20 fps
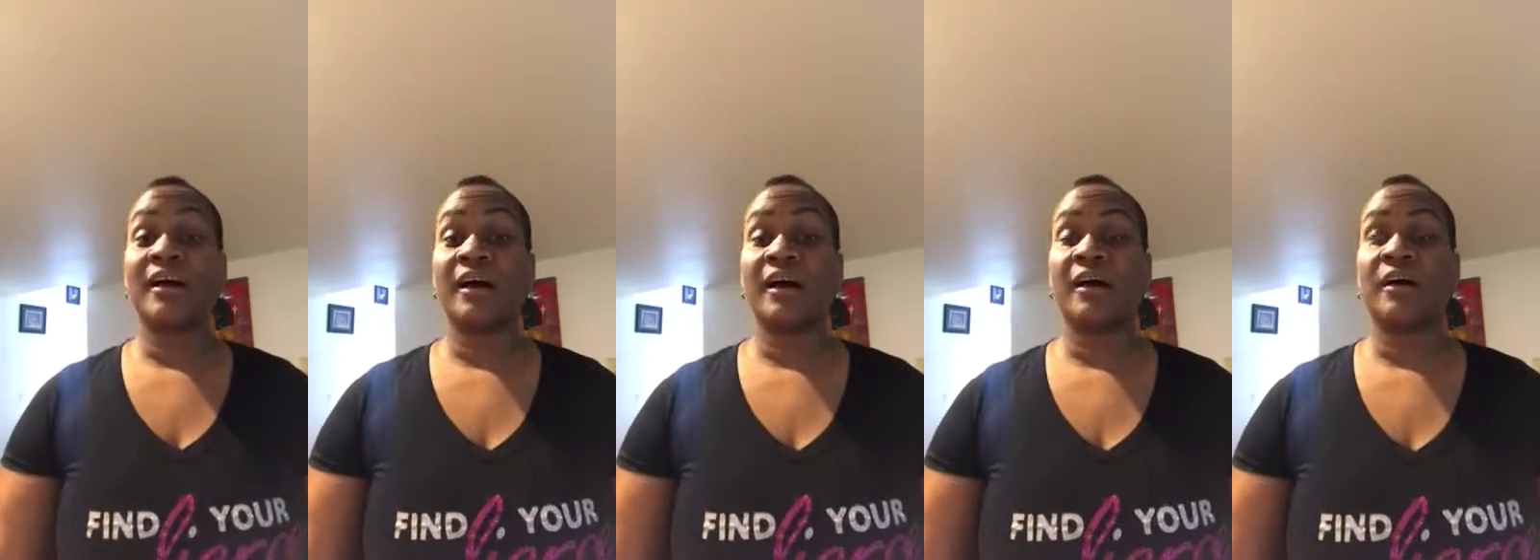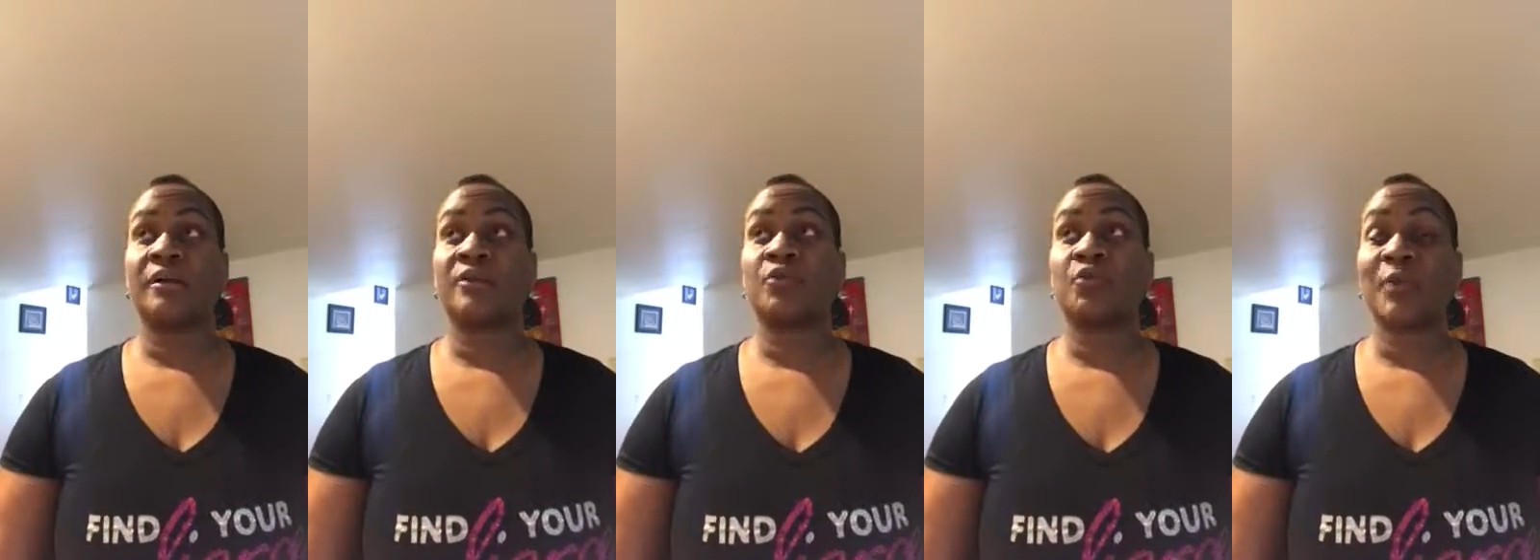
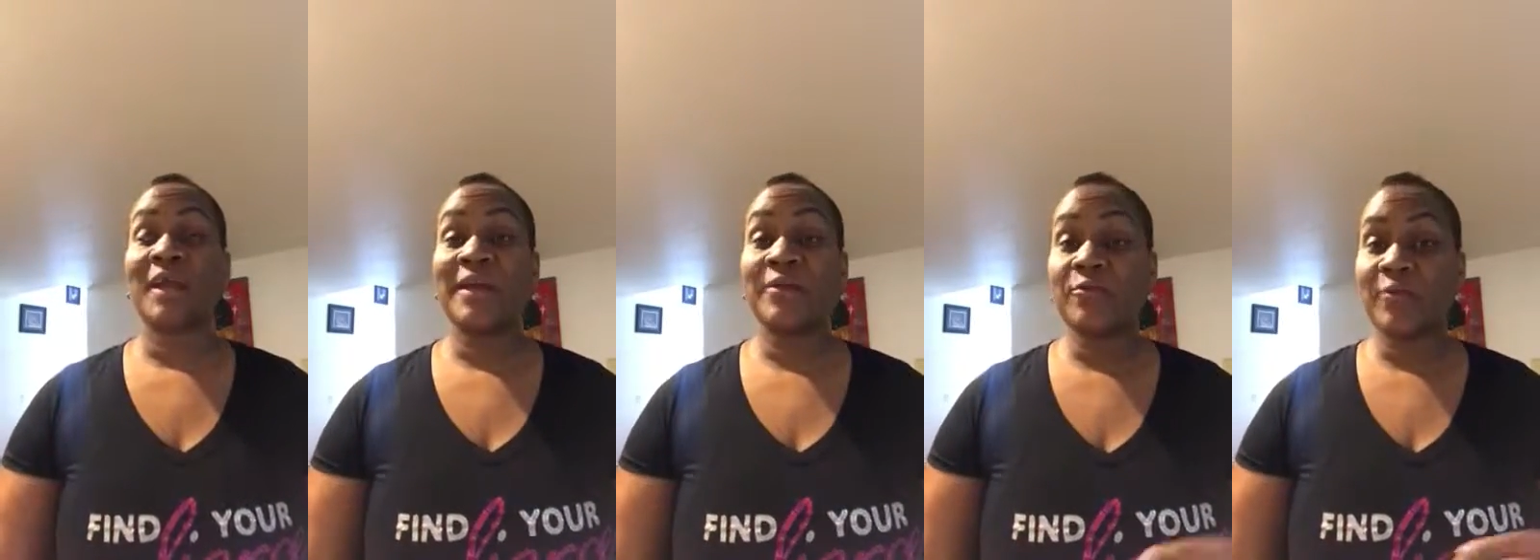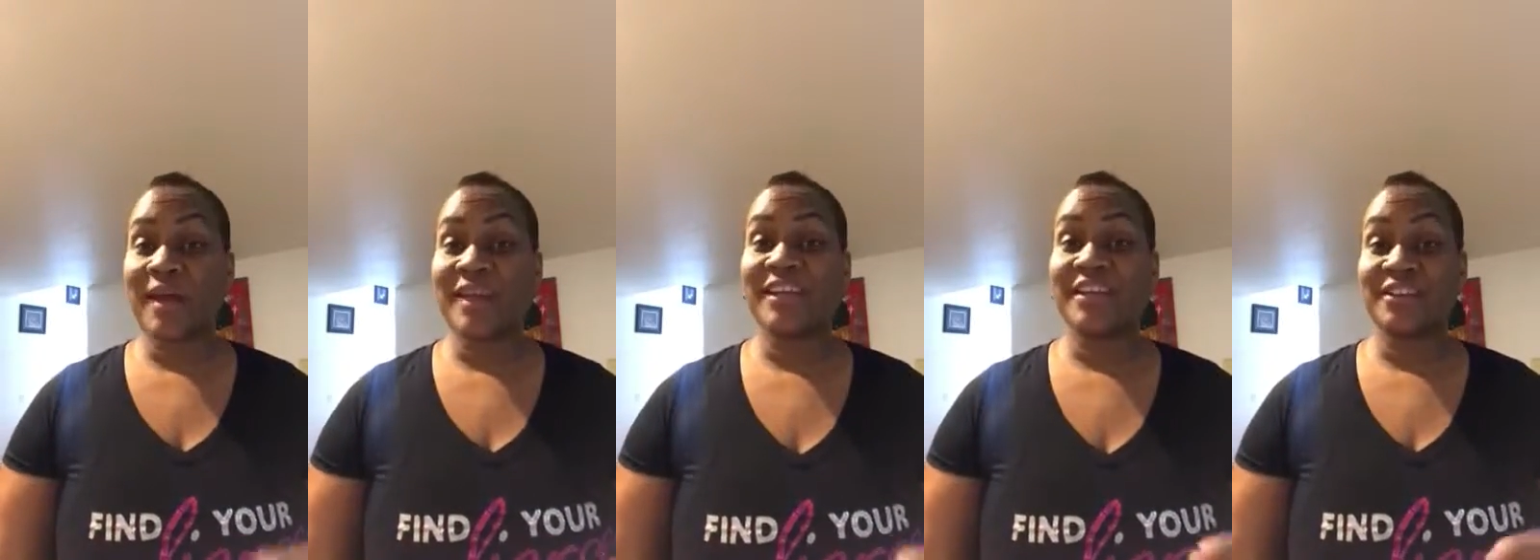a great
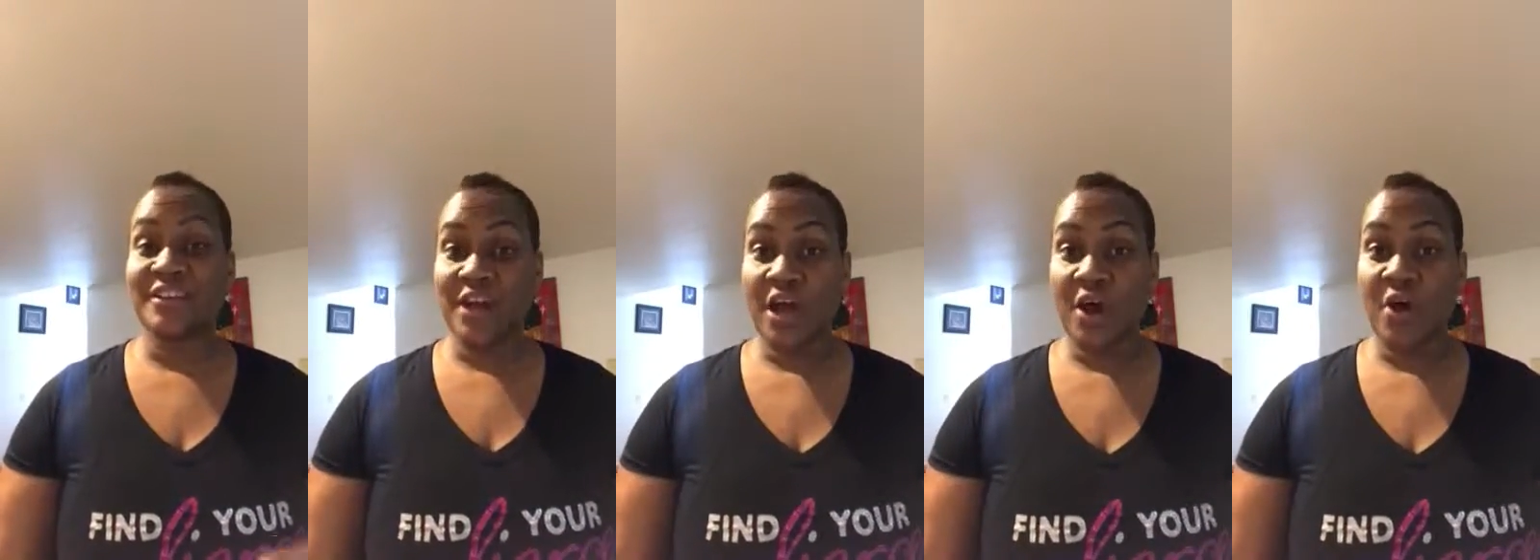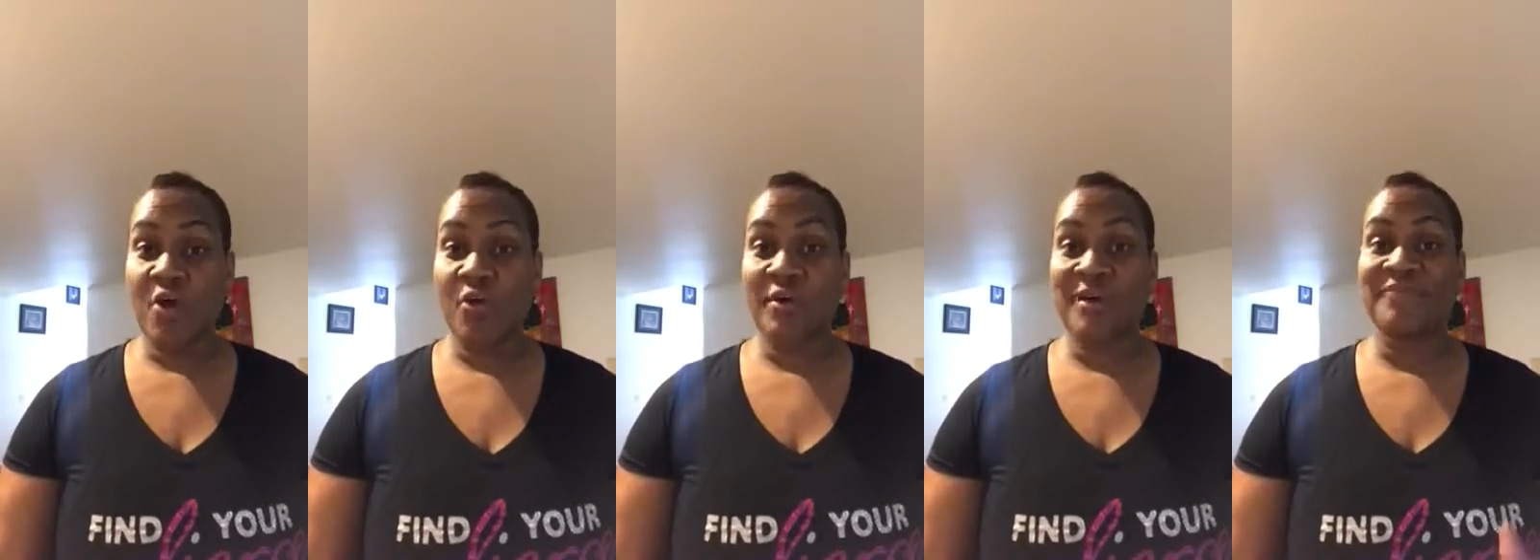way to
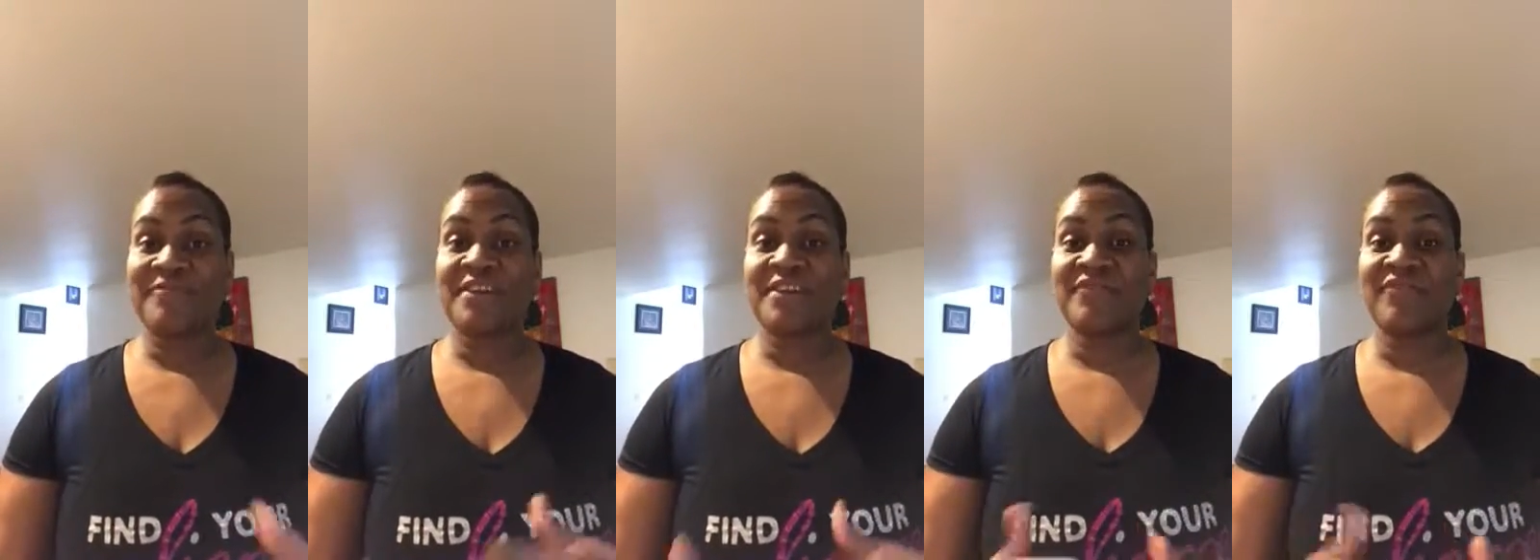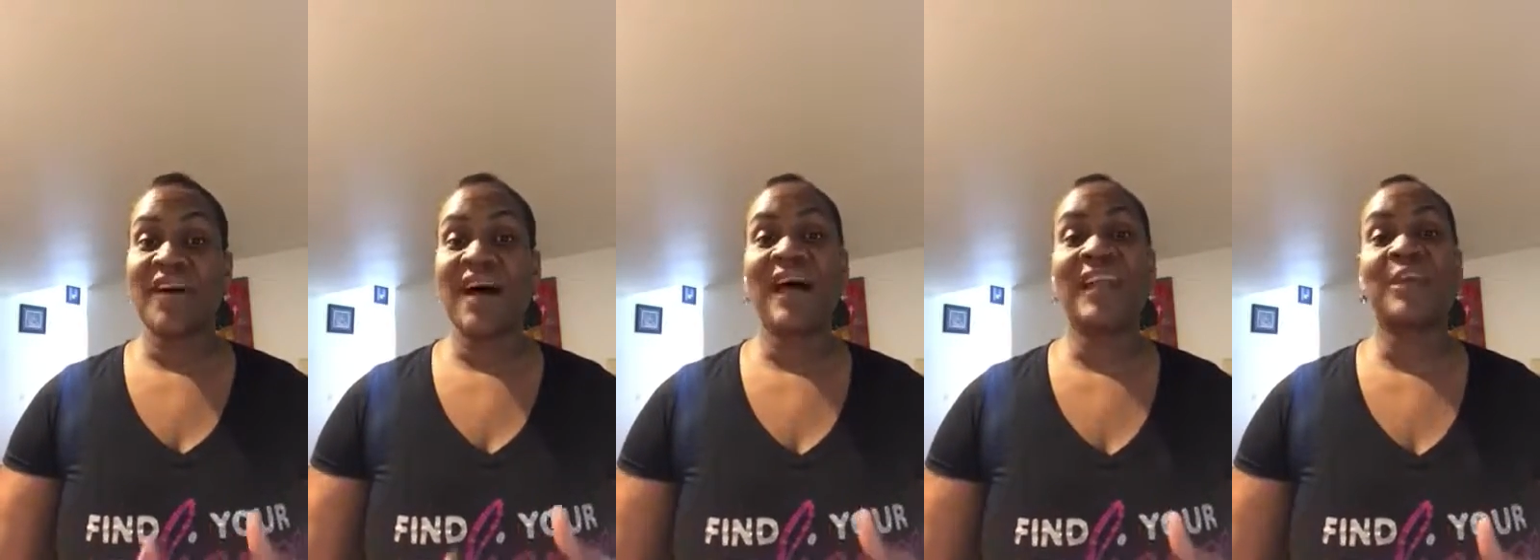know if they're
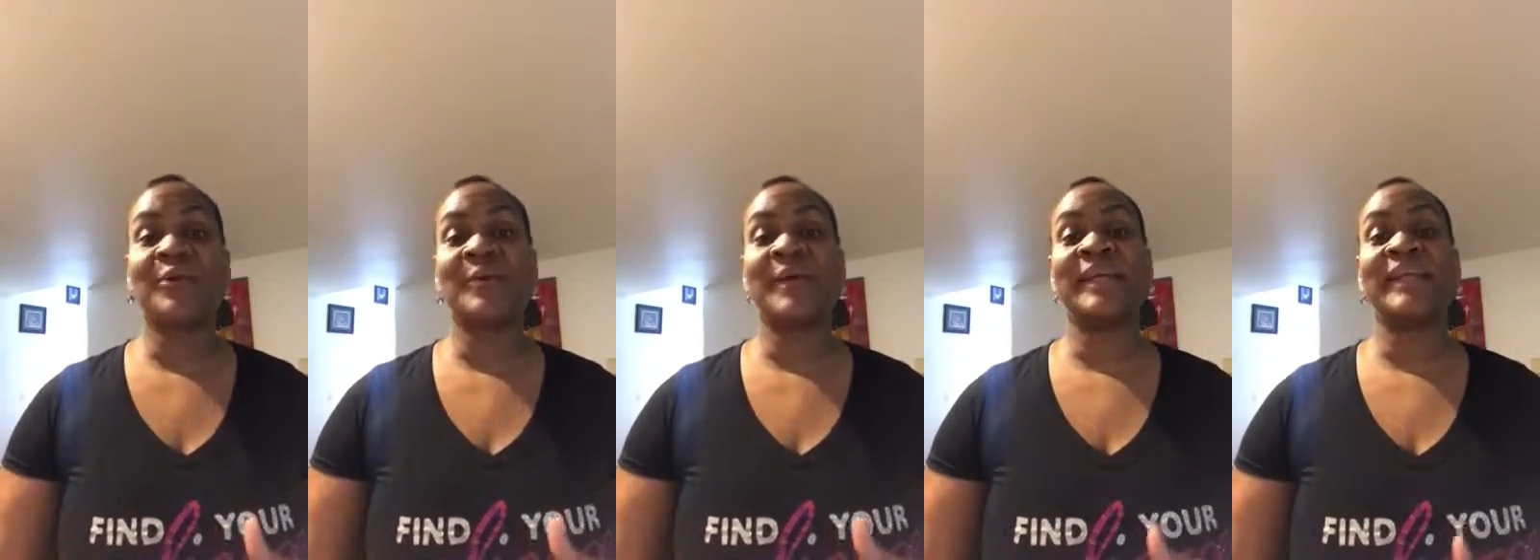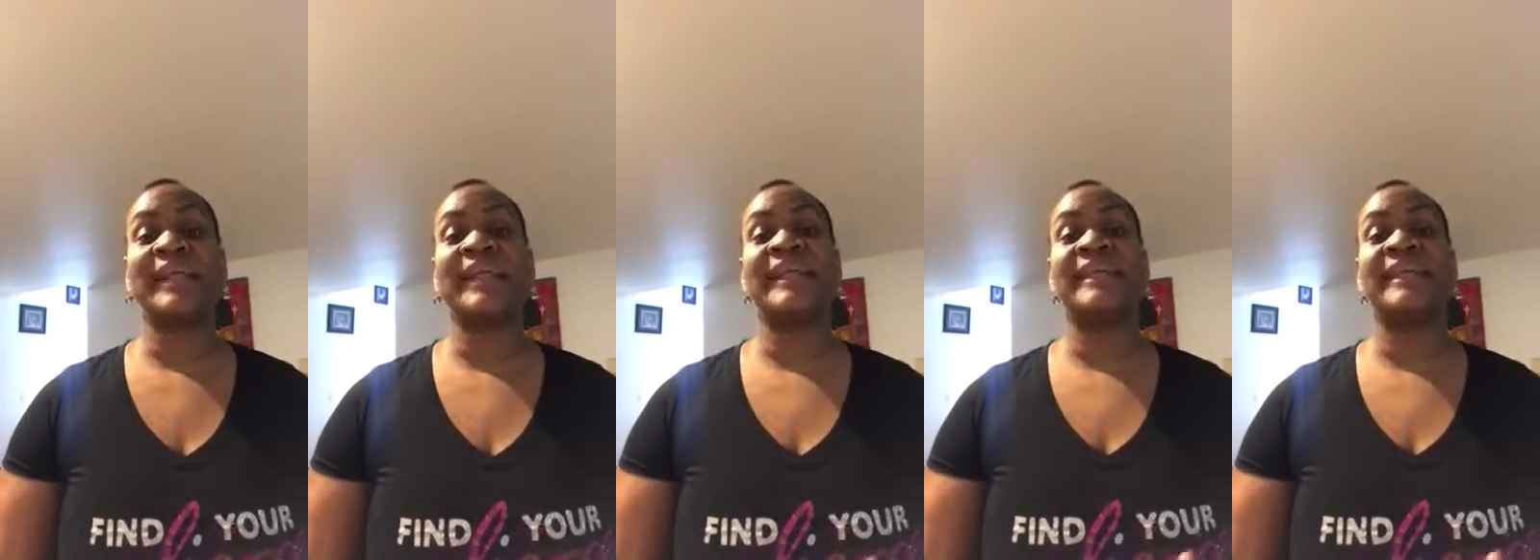following